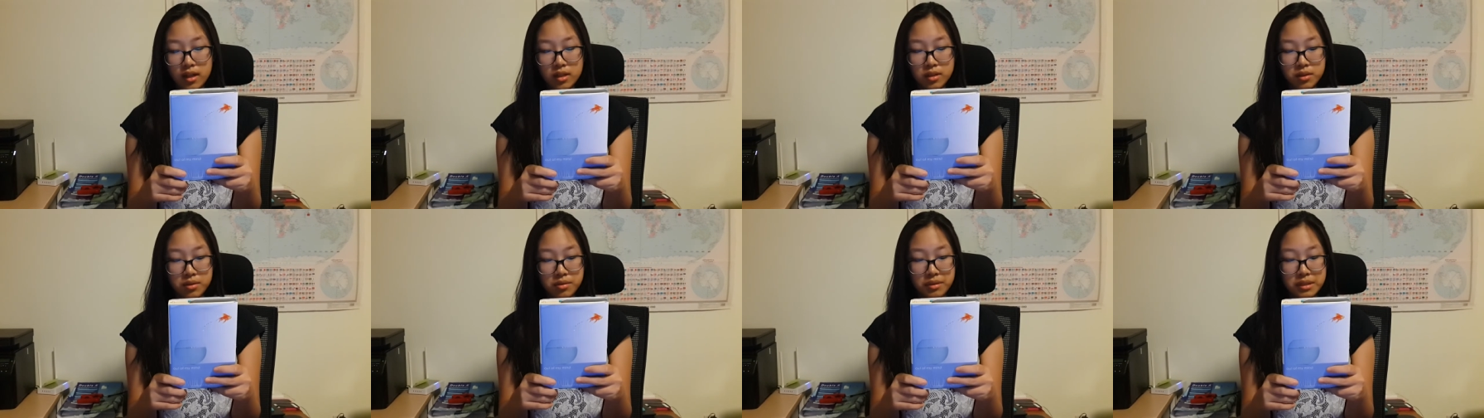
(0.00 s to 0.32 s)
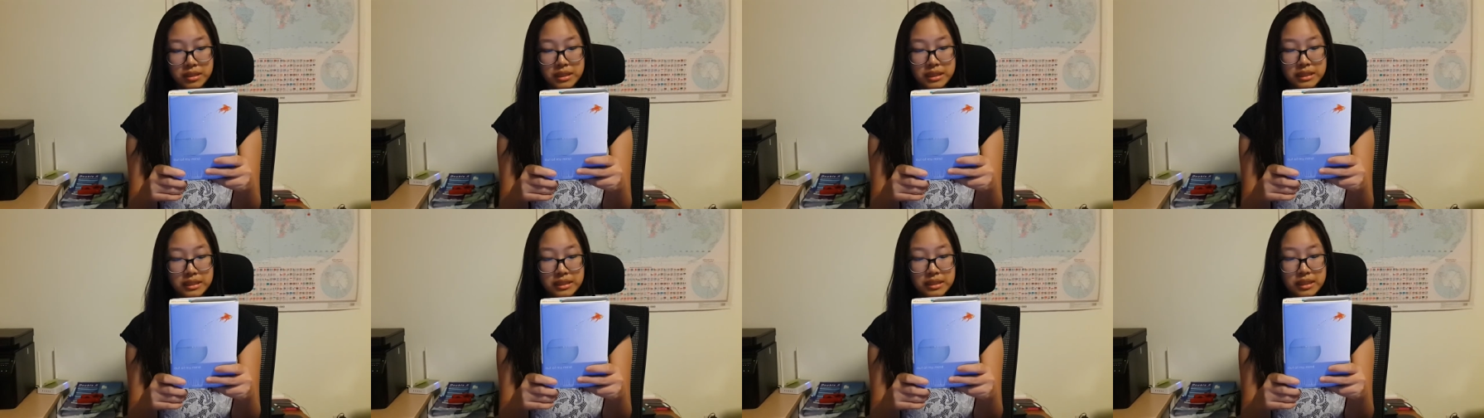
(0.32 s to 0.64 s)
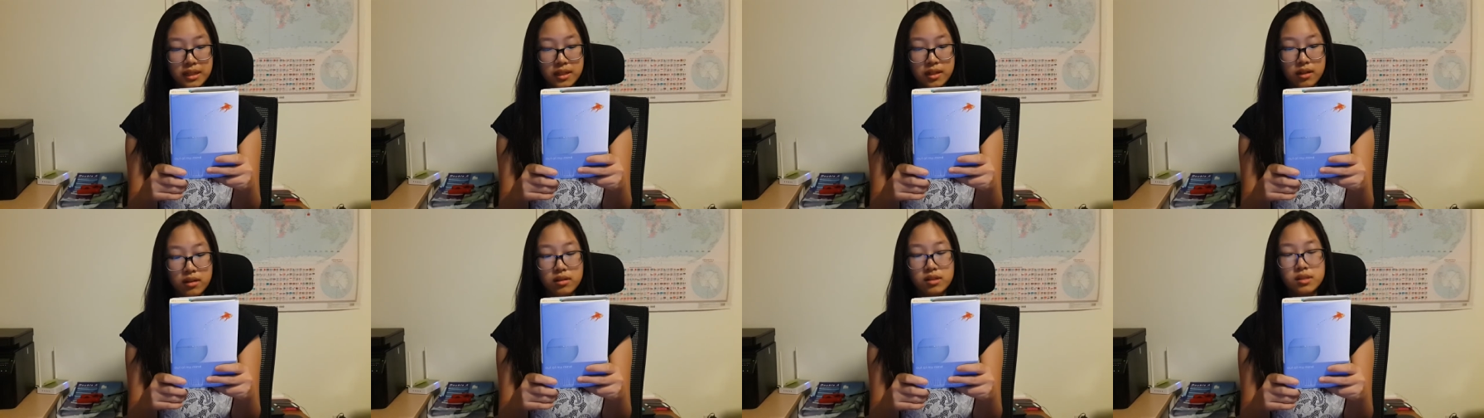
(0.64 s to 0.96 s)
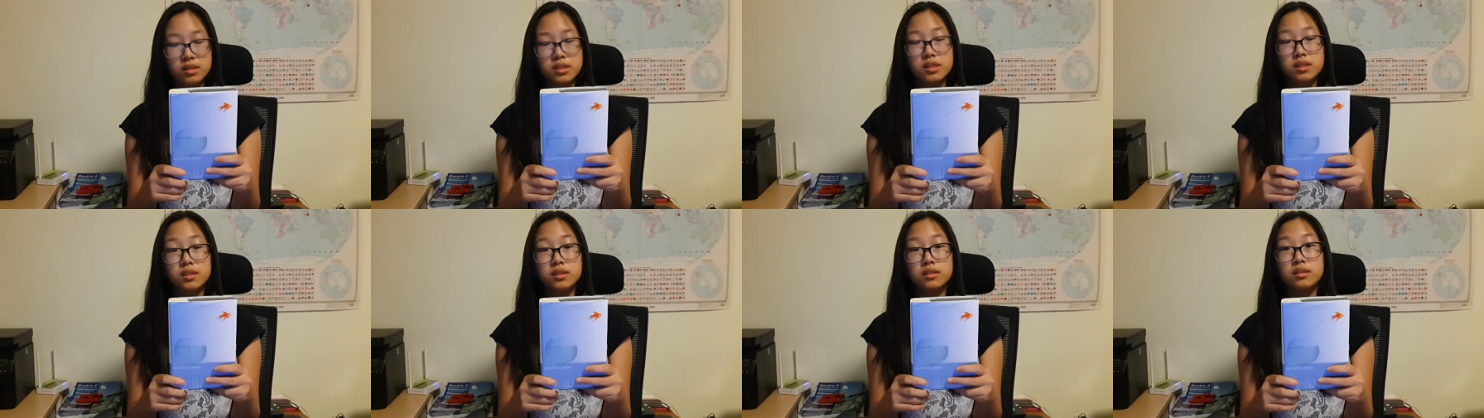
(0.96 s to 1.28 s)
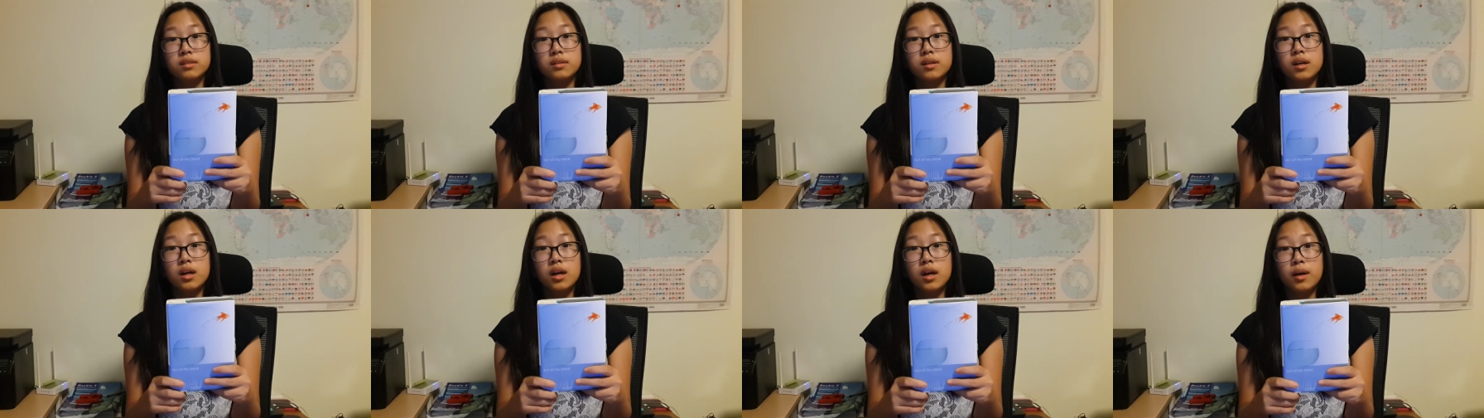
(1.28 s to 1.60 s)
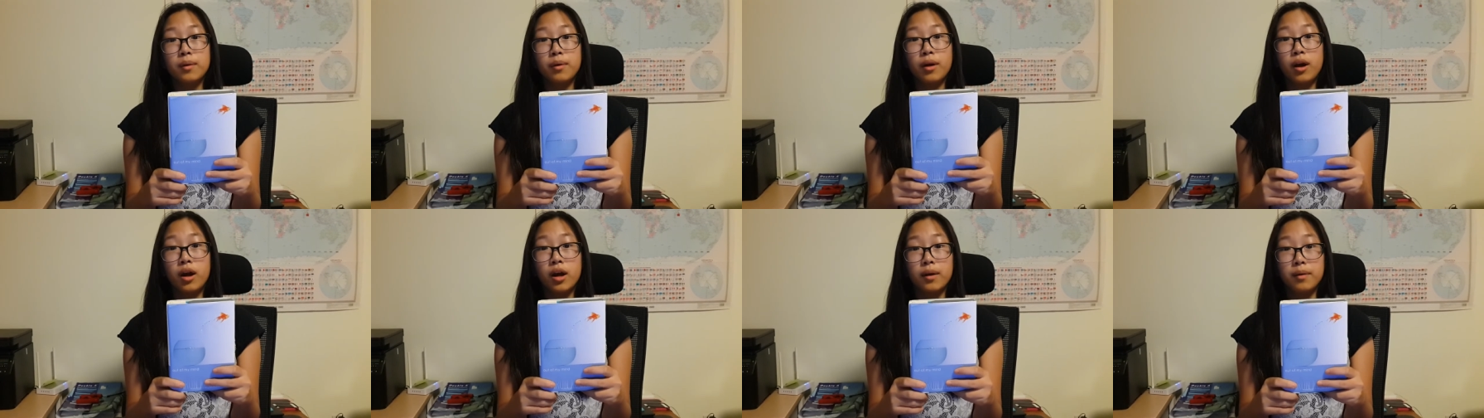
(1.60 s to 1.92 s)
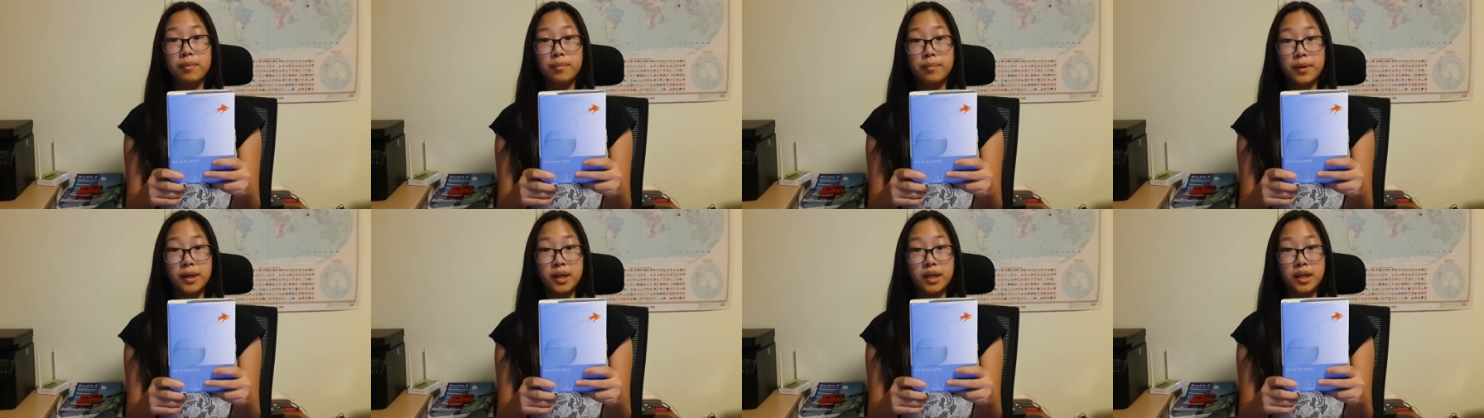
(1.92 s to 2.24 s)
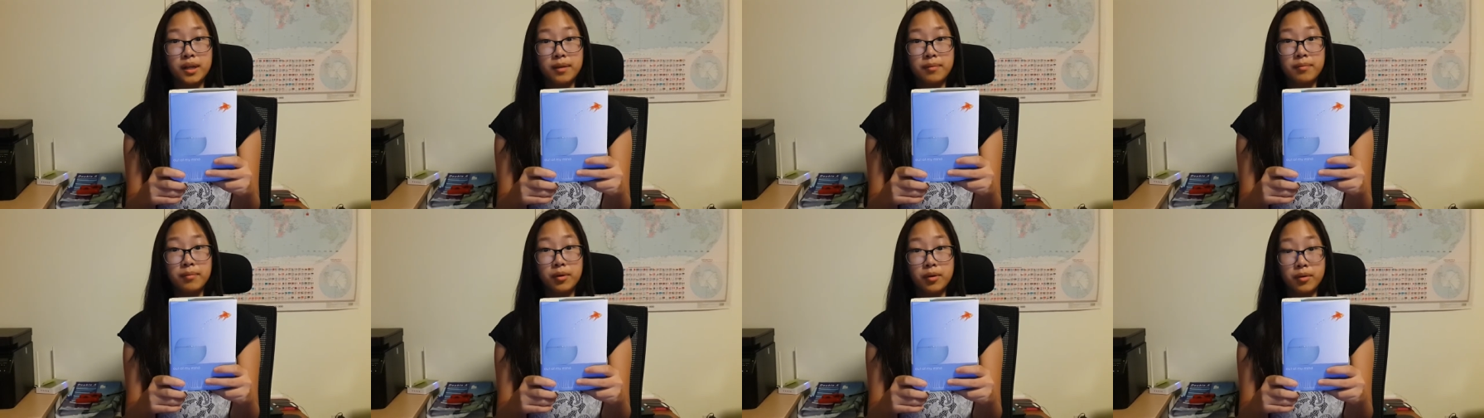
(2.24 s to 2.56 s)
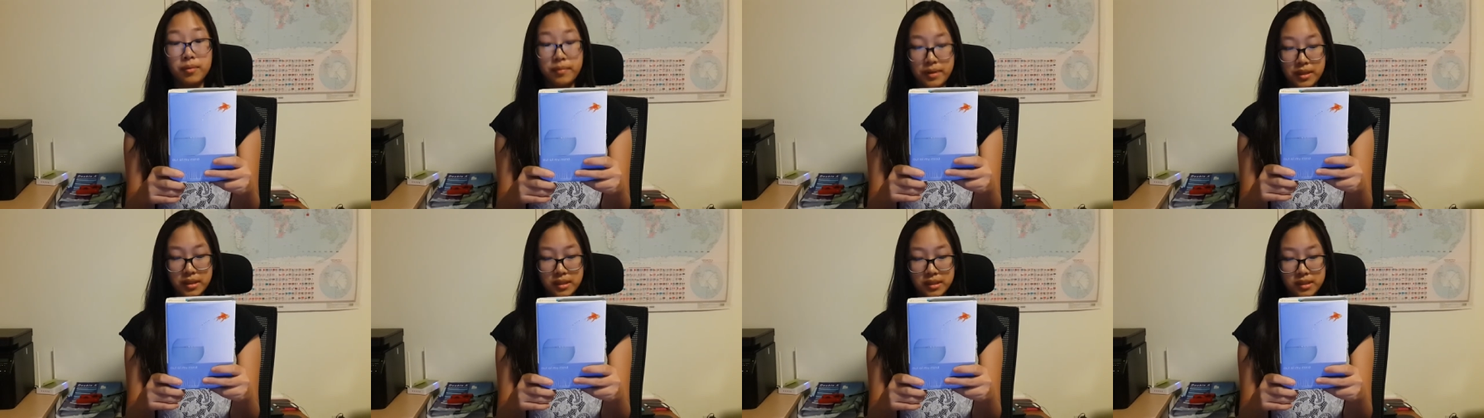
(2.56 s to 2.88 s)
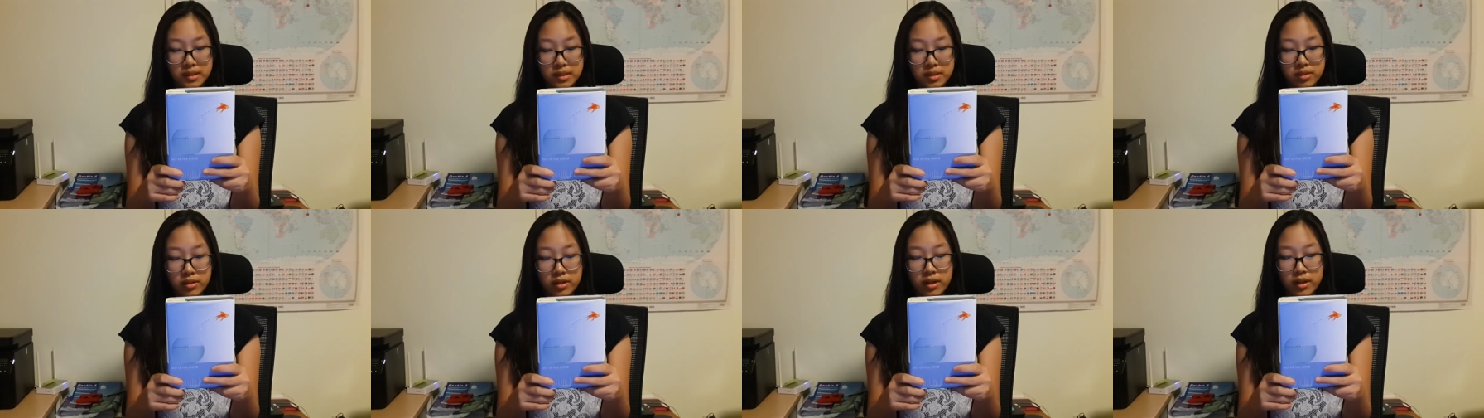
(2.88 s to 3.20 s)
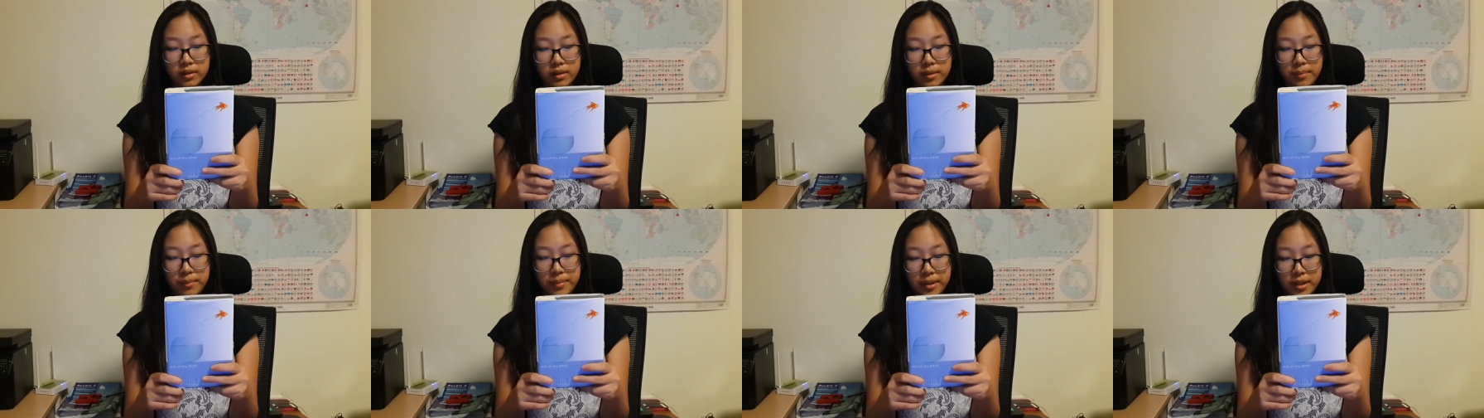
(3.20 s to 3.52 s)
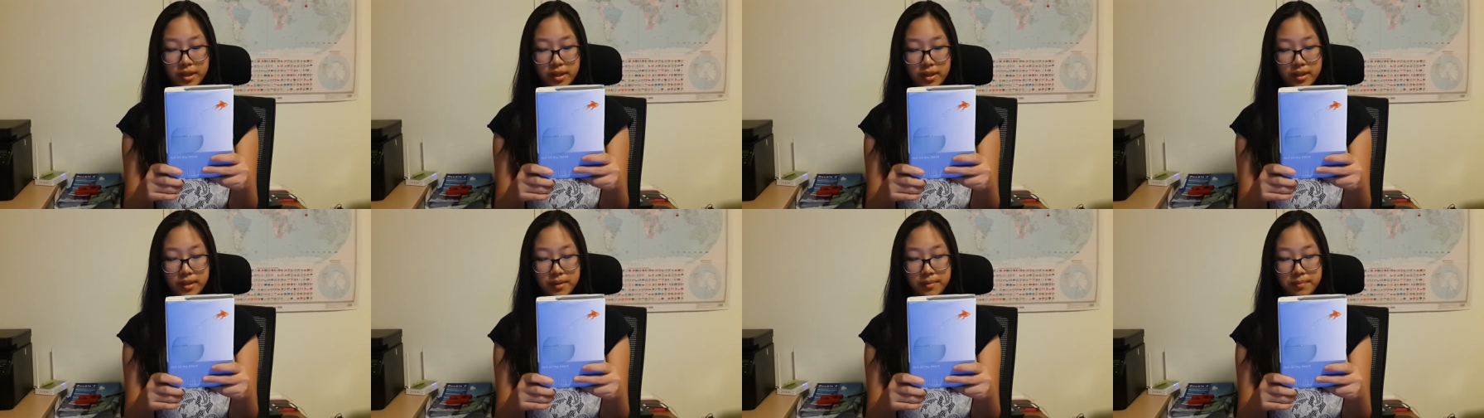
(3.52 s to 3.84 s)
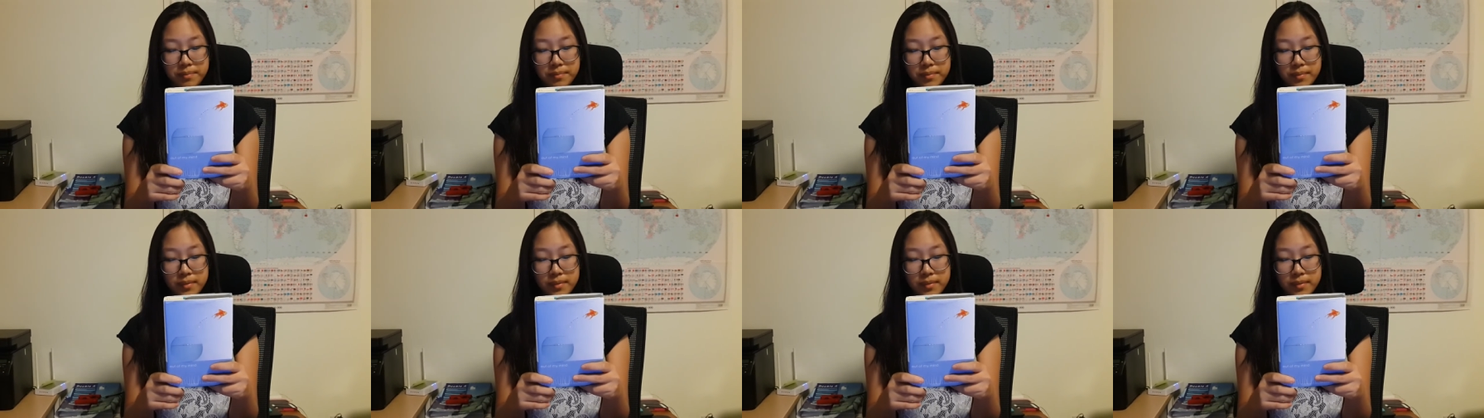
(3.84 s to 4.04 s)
twists and also heartbreaking moments throughout the book.